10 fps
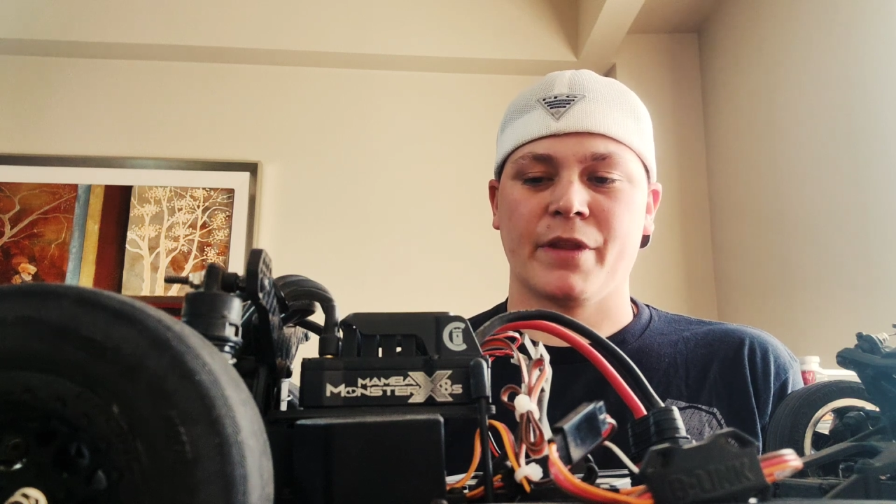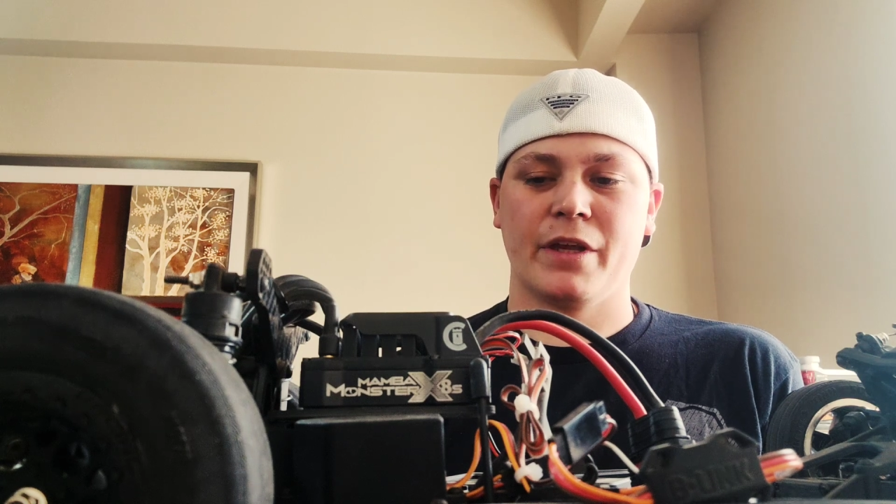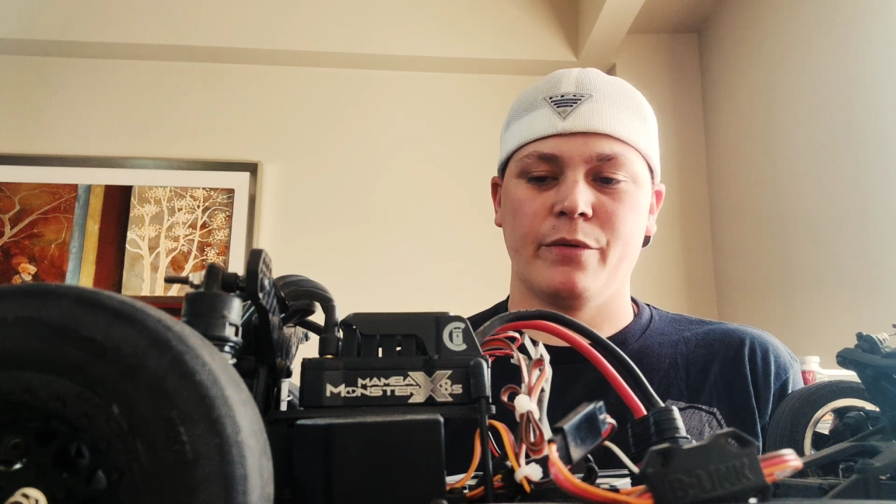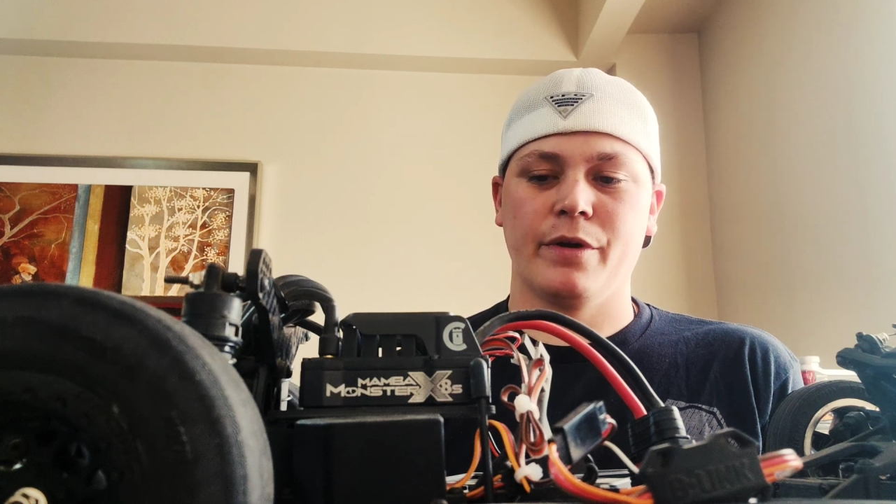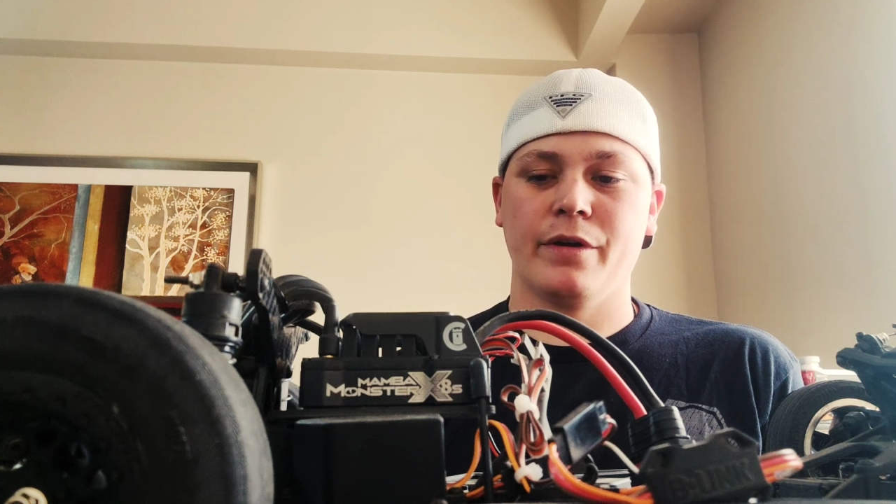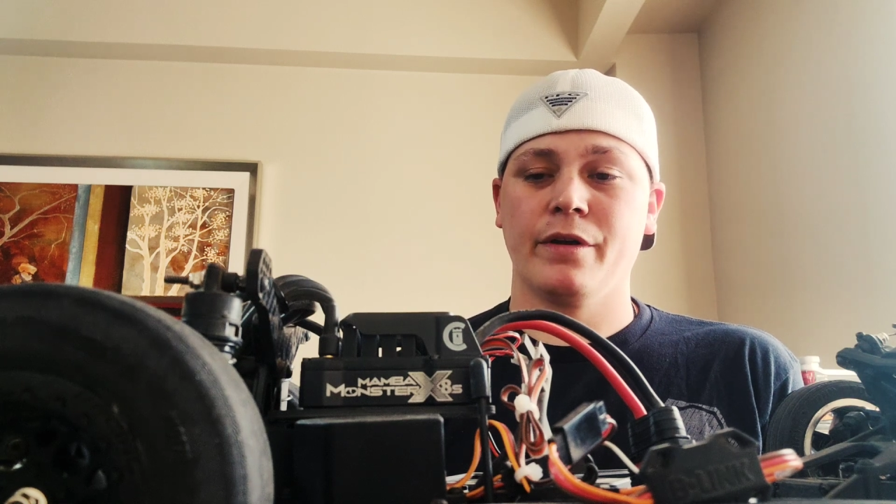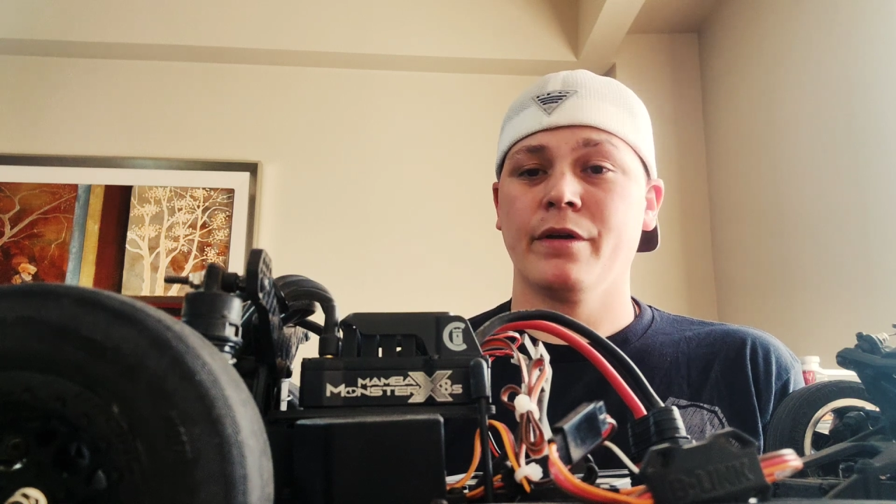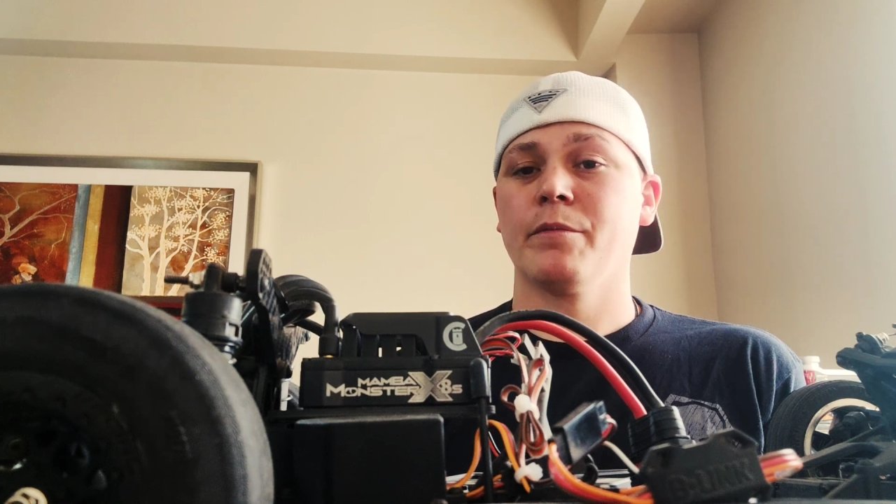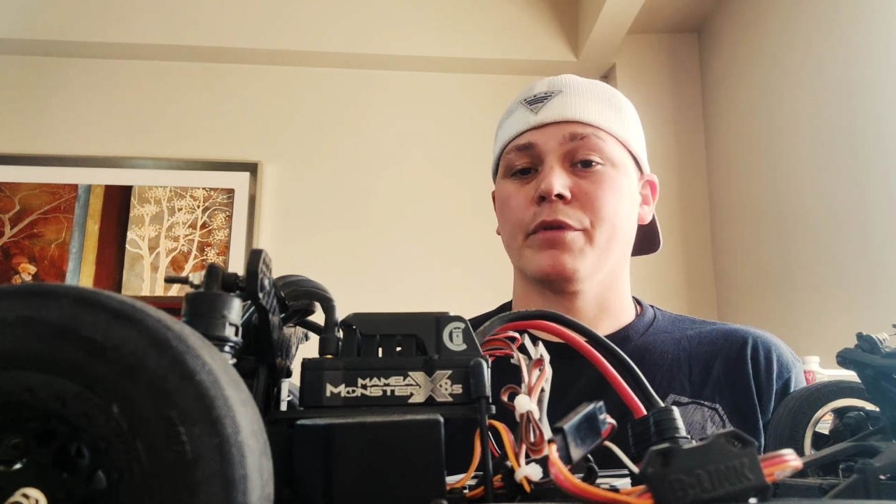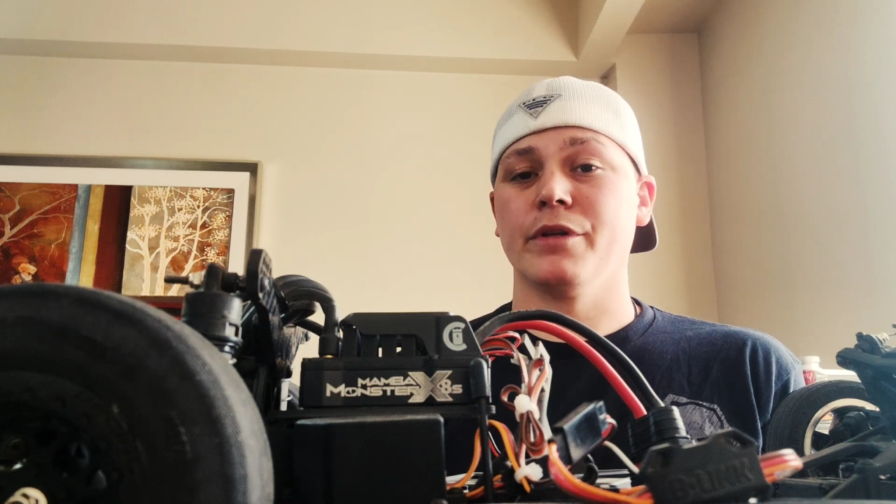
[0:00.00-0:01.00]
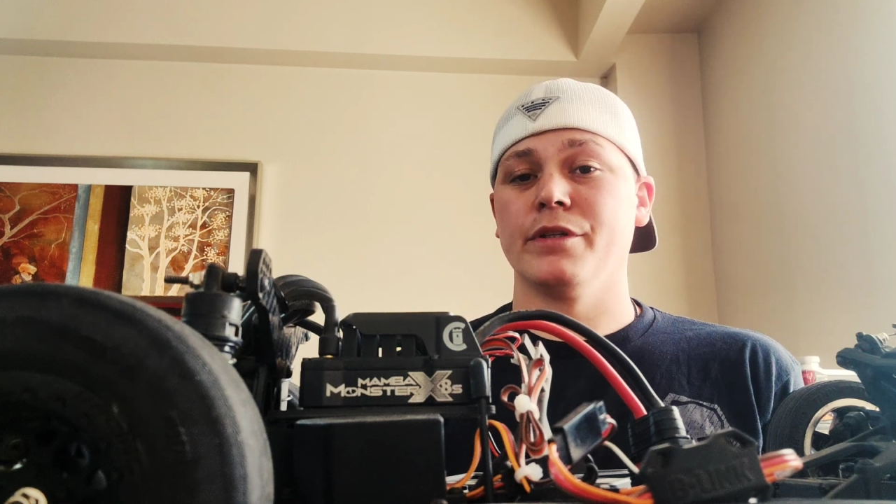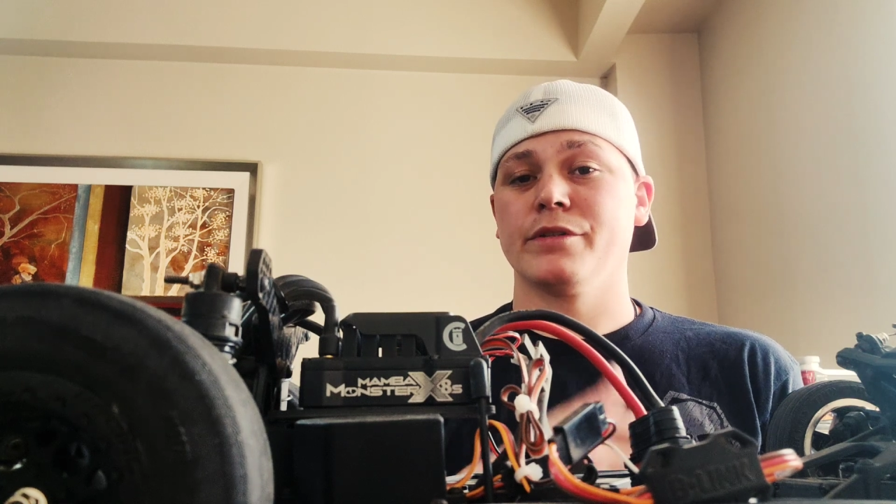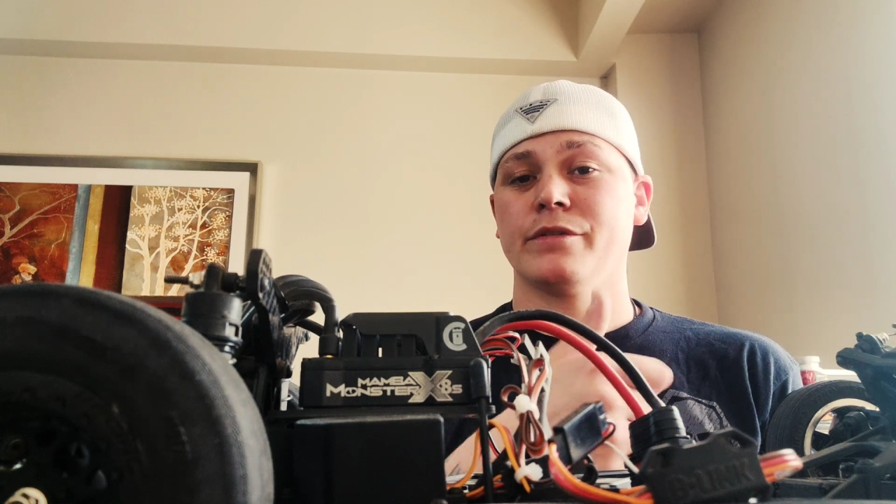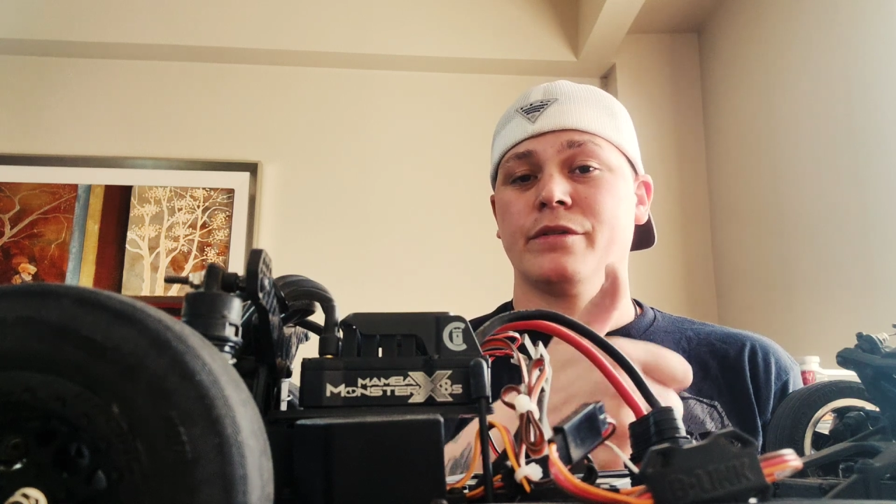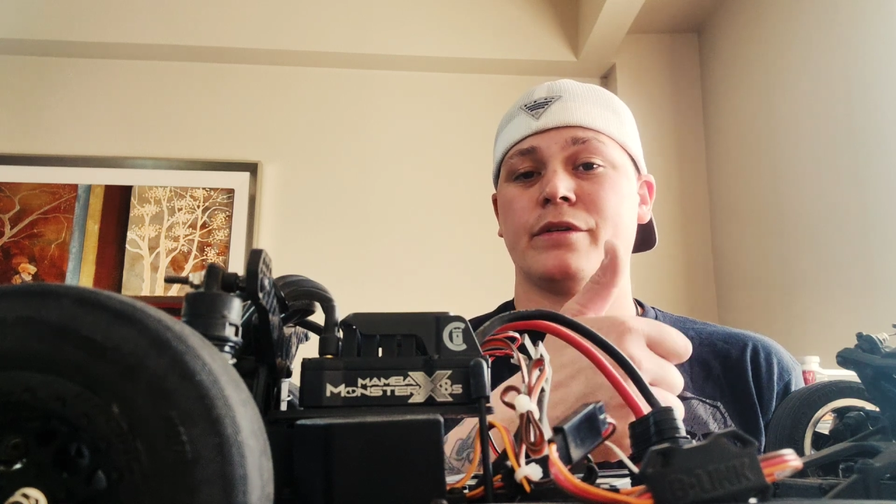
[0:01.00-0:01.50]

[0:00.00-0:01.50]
Anyway, please